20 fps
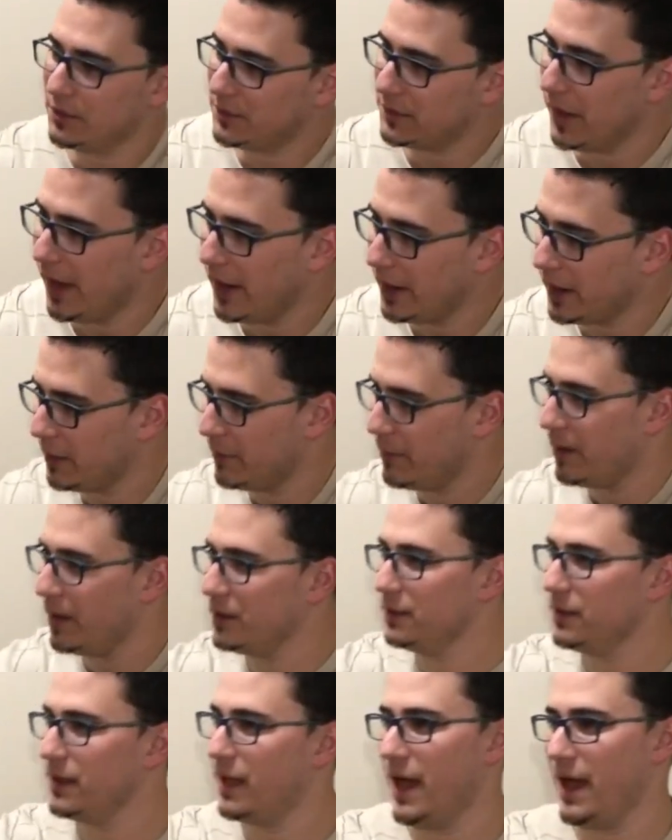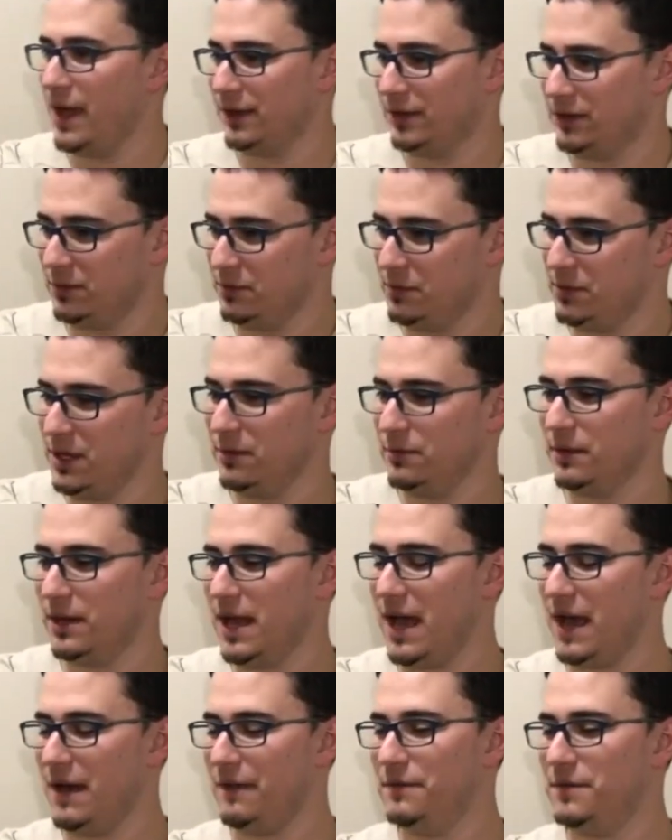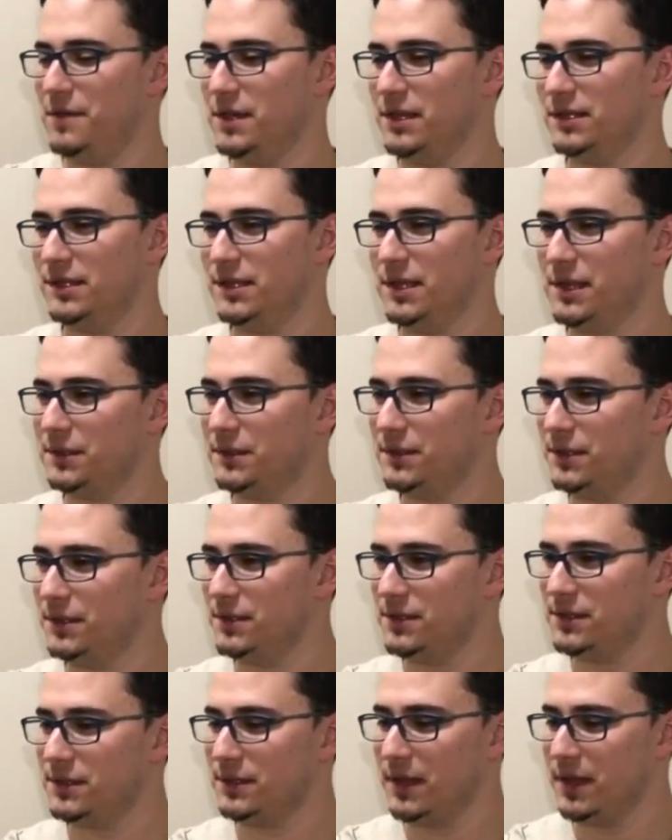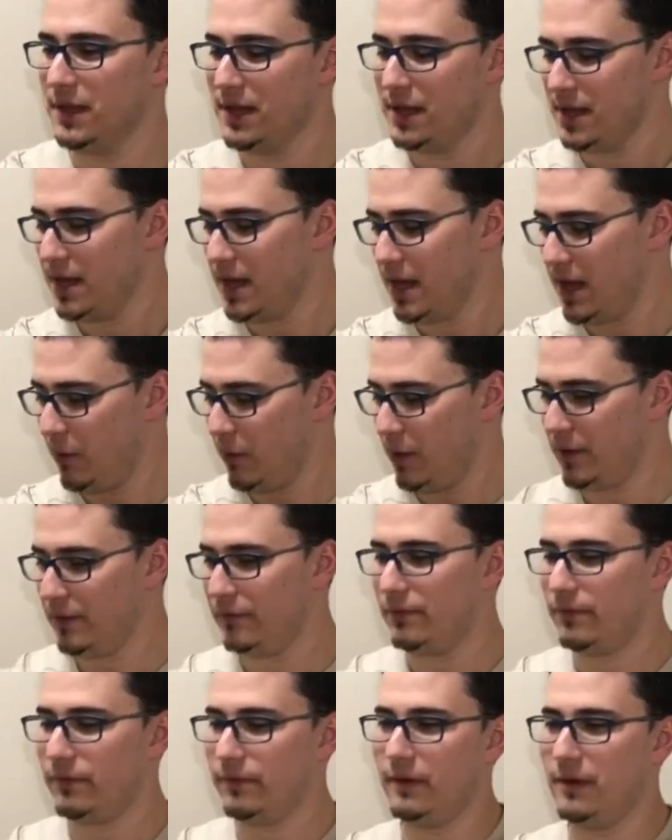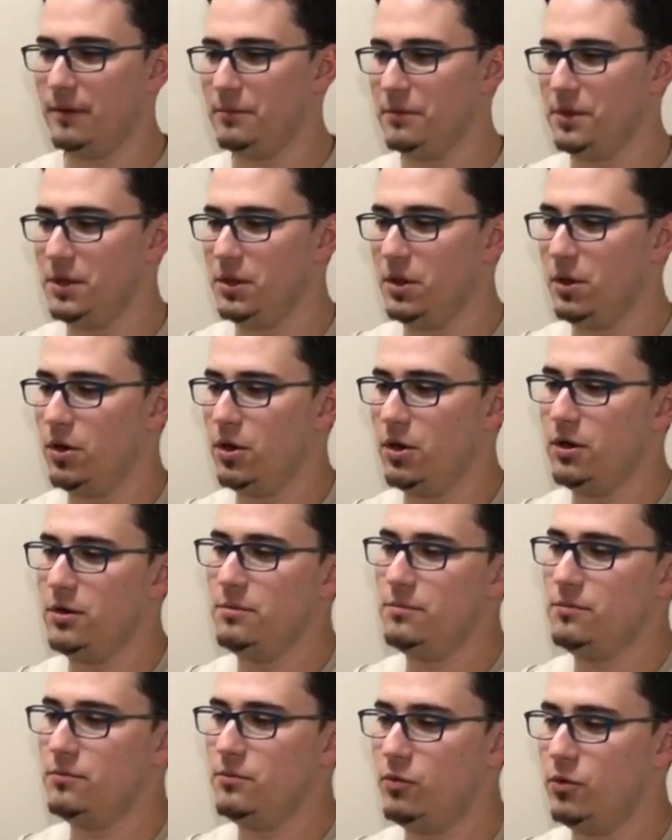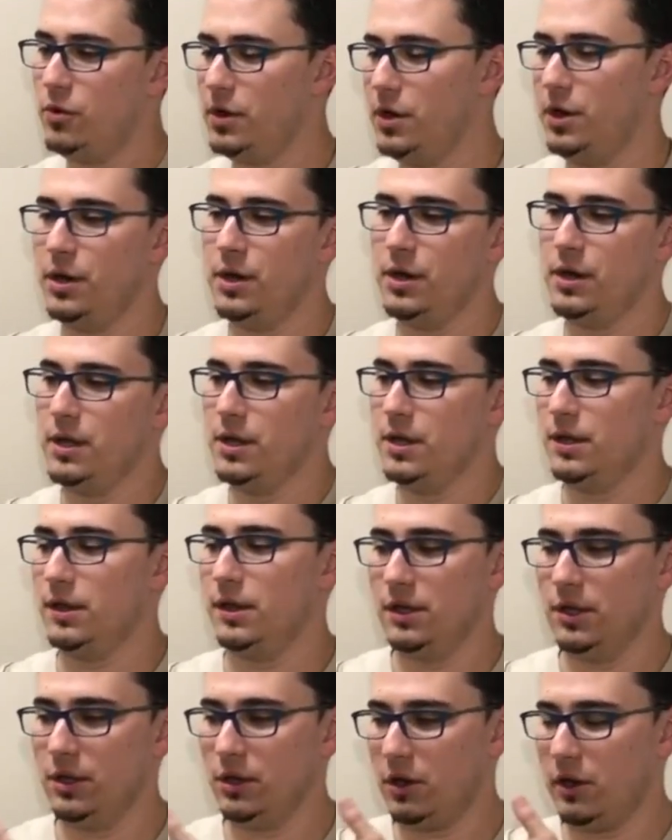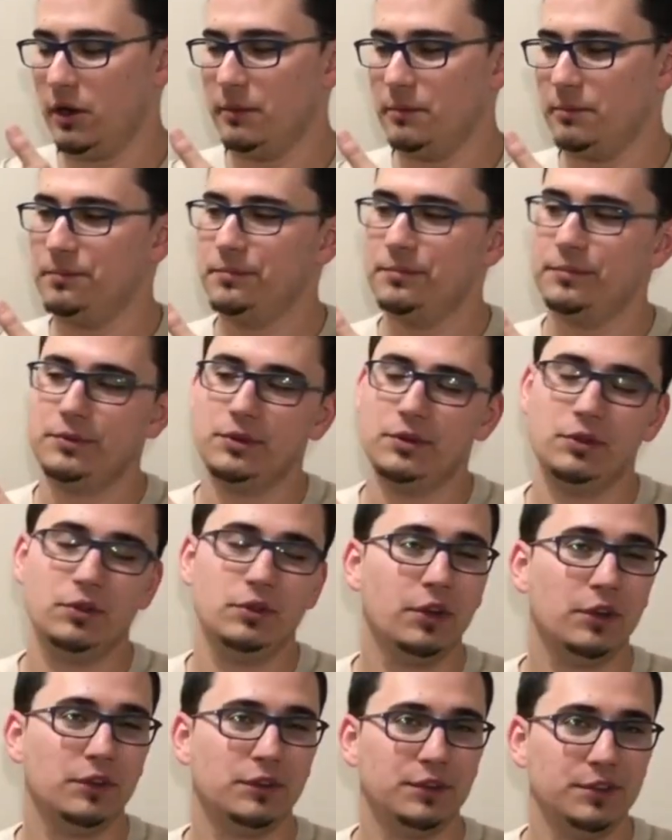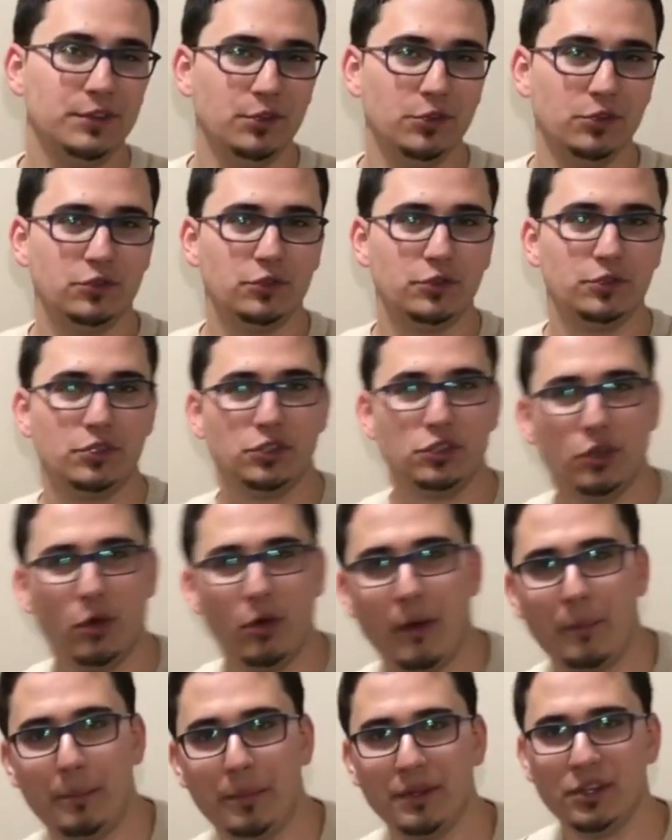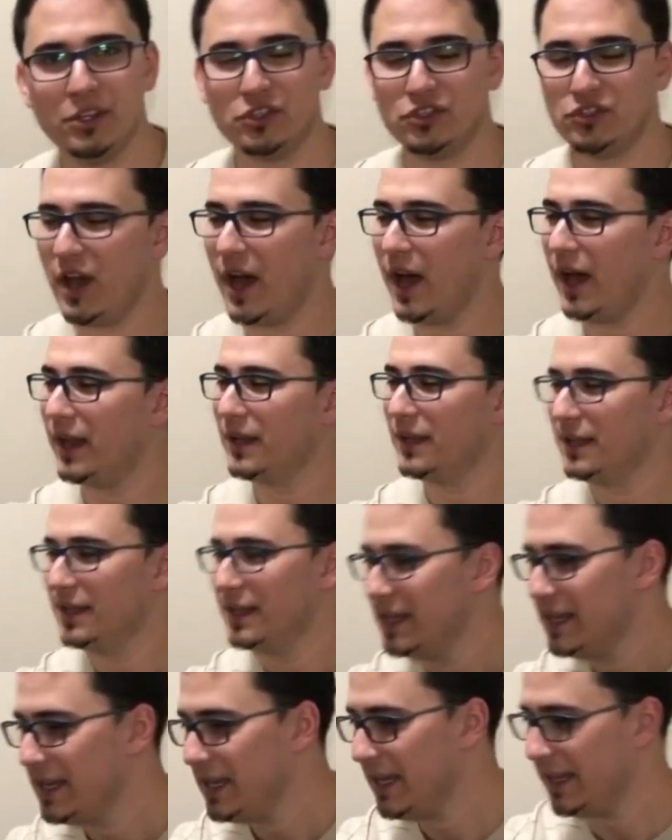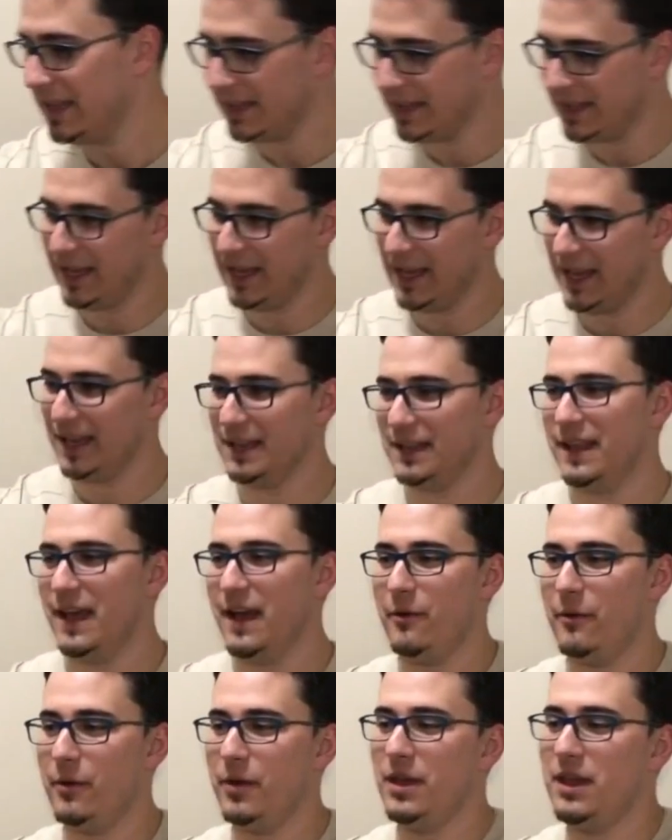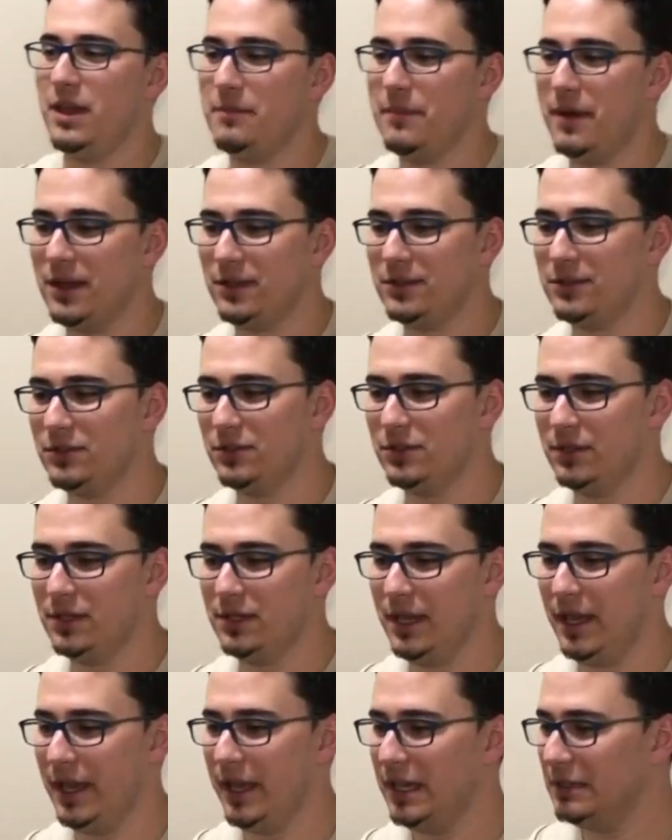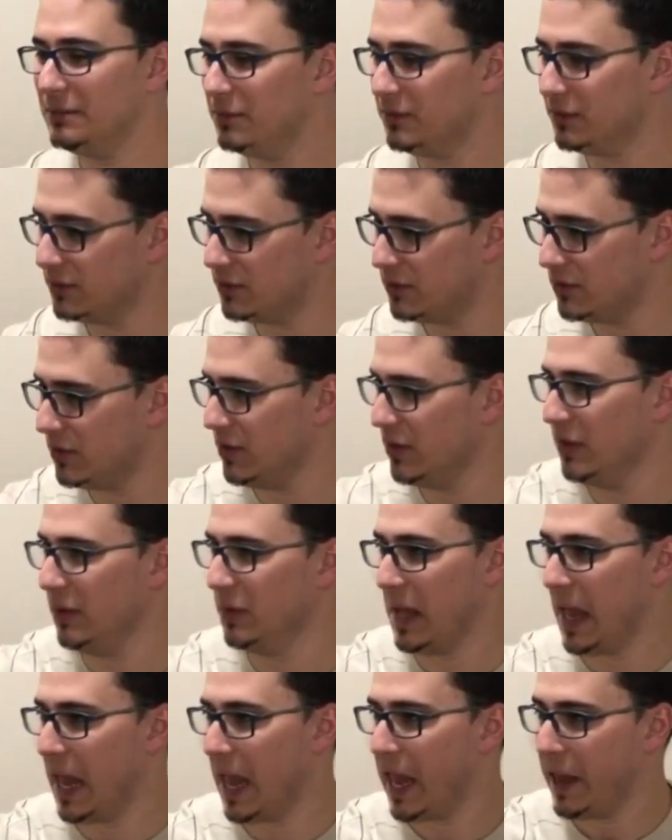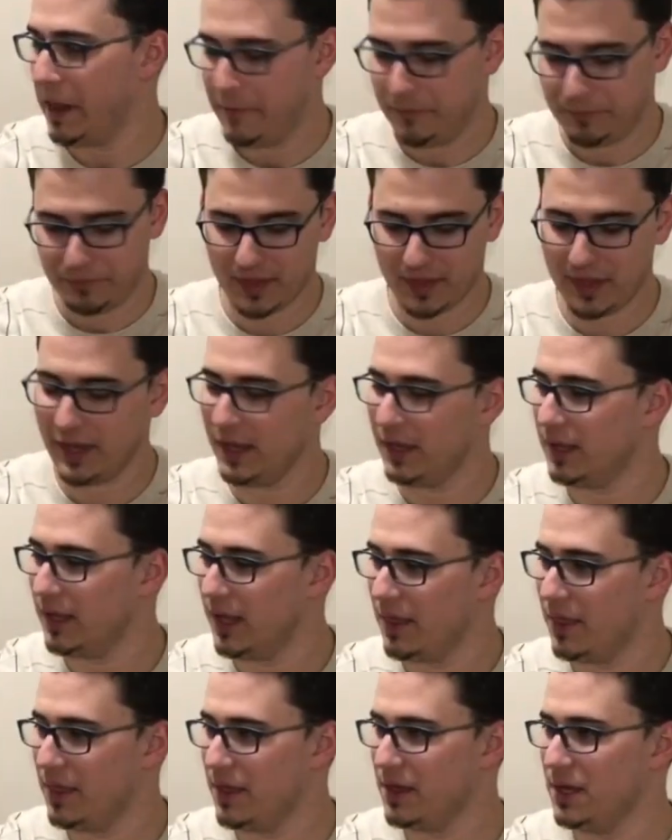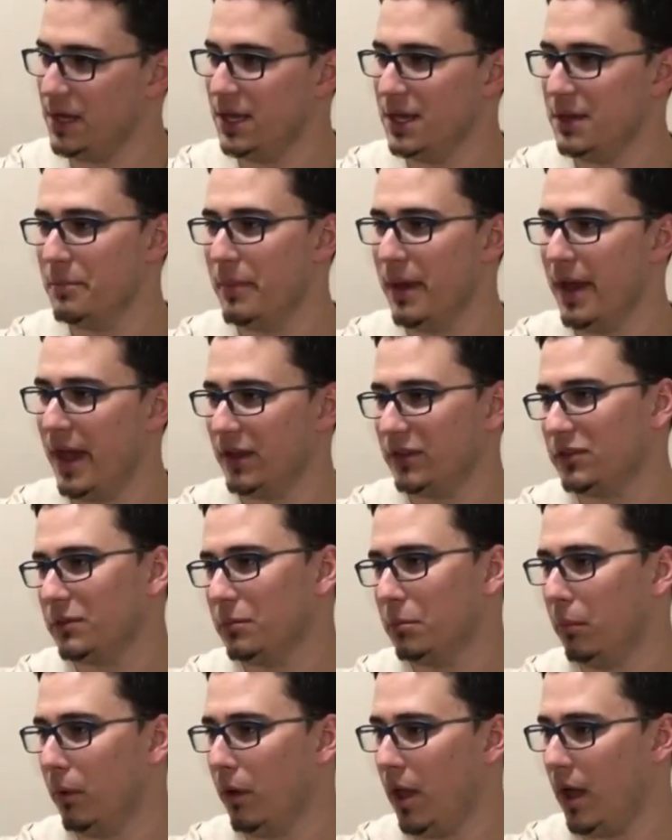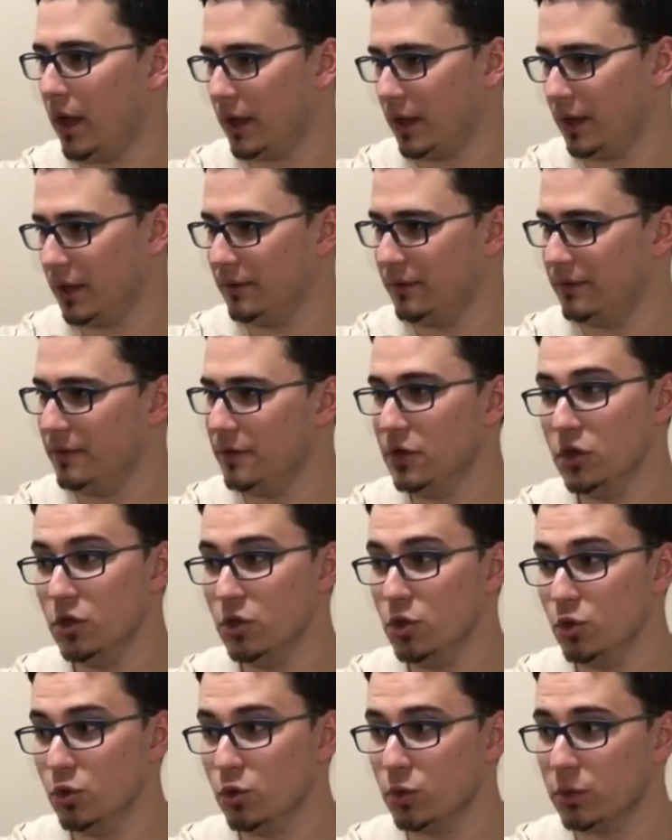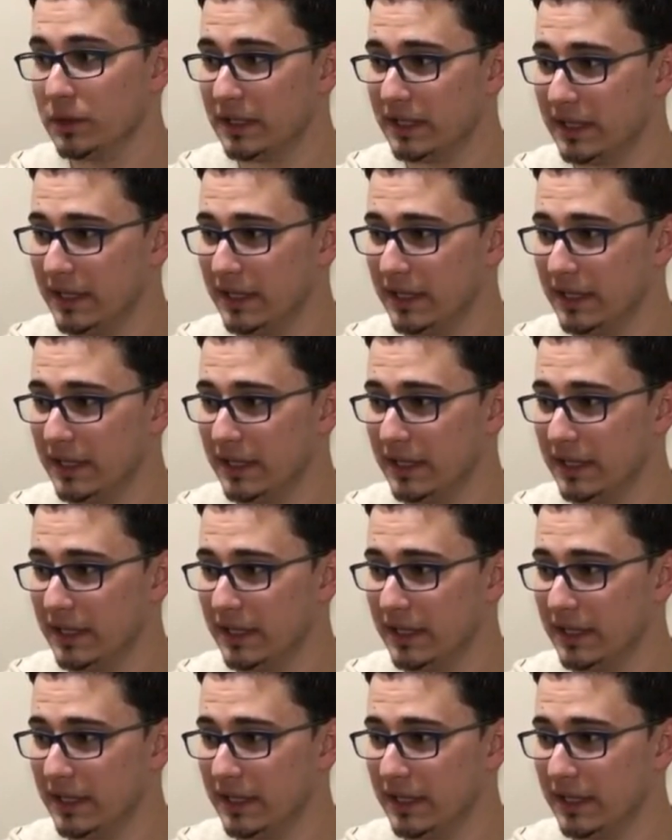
I was talking about, you guys, to be able to have this distance away from the arm where the arm doesn't usually show up in the shot, and then that way I'm actually able to get the best vlogging view.